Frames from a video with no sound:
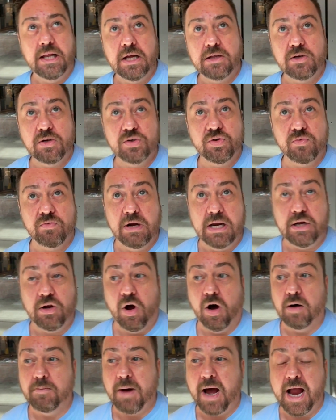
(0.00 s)
and that doesn't
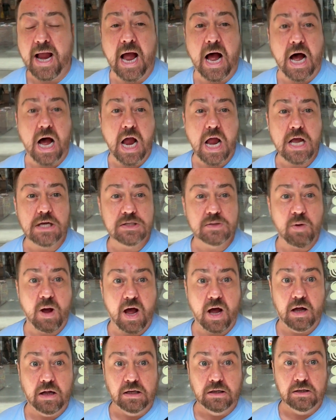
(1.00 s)
really caught my eye as
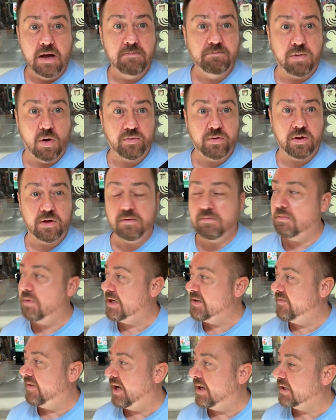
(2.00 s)
well. Both of
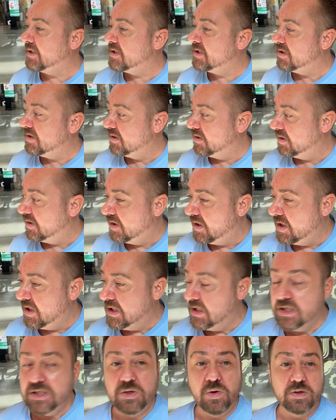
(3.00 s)
them like that.
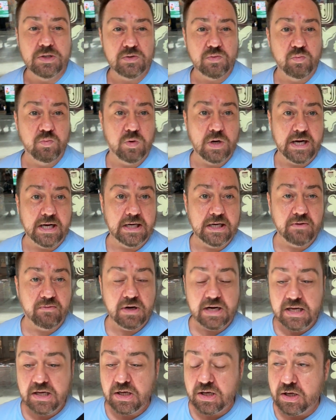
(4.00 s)
So it's
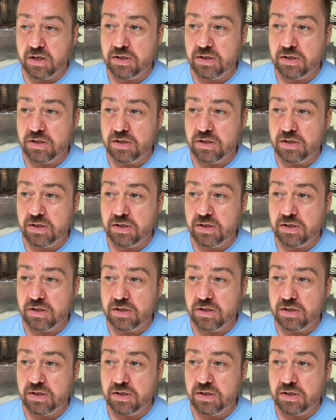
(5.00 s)
really, really